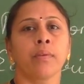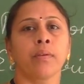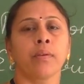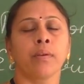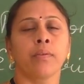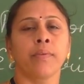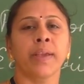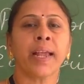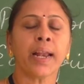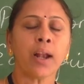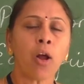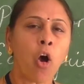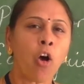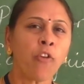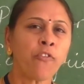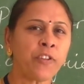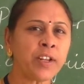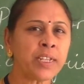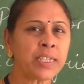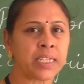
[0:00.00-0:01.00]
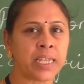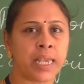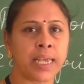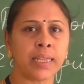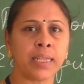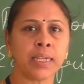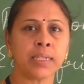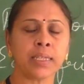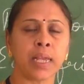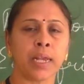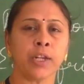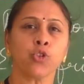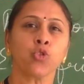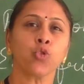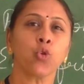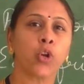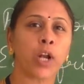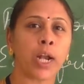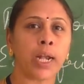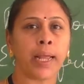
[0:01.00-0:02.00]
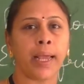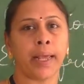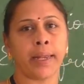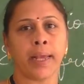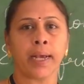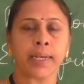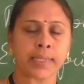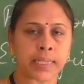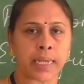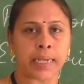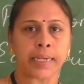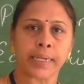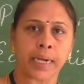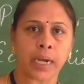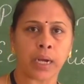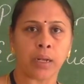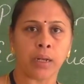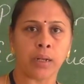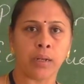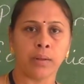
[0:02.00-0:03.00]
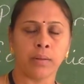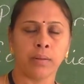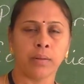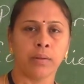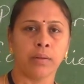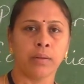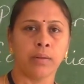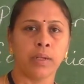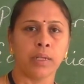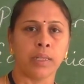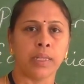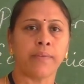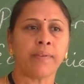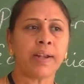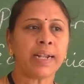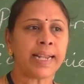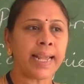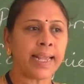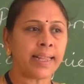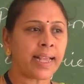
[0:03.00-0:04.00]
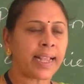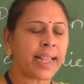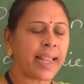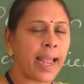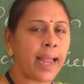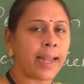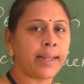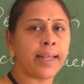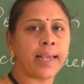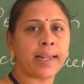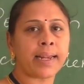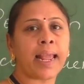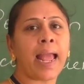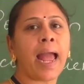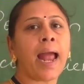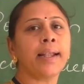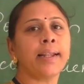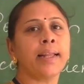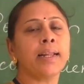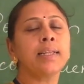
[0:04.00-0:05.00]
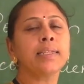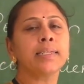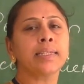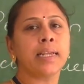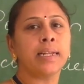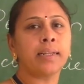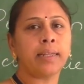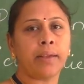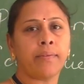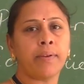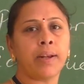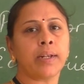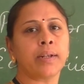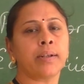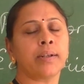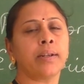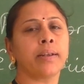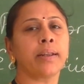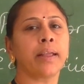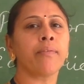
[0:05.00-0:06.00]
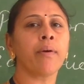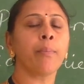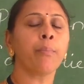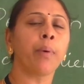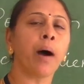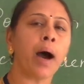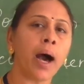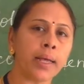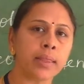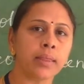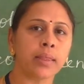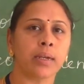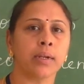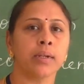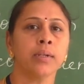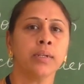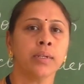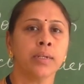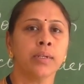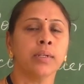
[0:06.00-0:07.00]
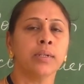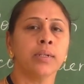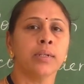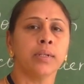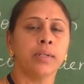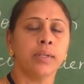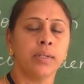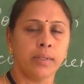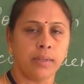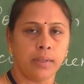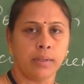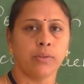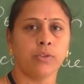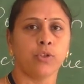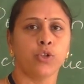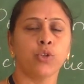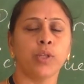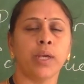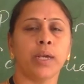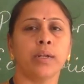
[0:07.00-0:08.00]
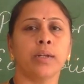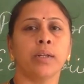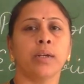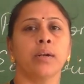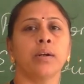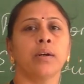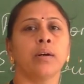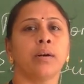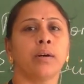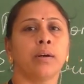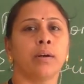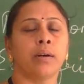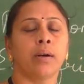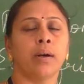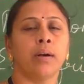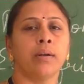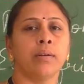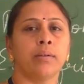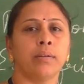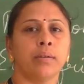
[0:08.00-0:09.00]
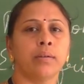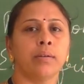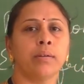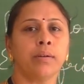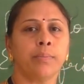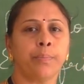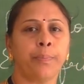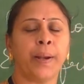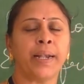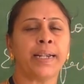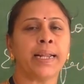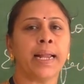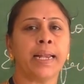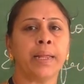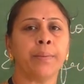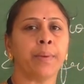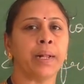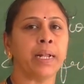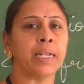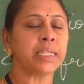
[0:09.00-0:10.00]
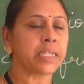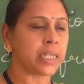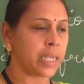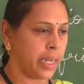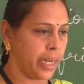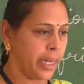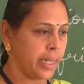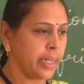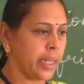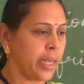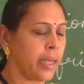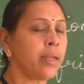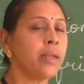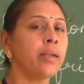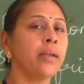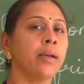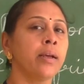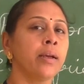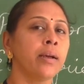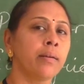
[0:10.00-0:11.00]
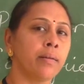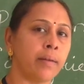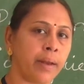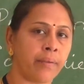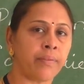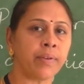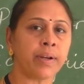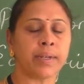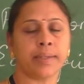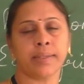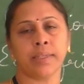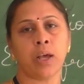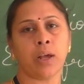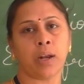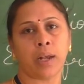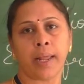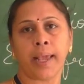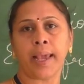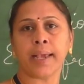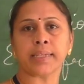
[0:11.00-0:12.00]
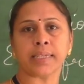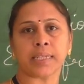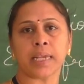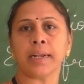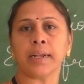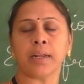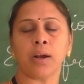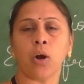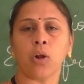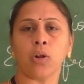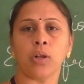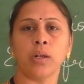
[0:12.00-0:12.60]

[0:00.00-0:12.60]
We can often see this in rural areas and all. They will take their cattle and they will give a bath to that pet animals in the rivers or lakes and all.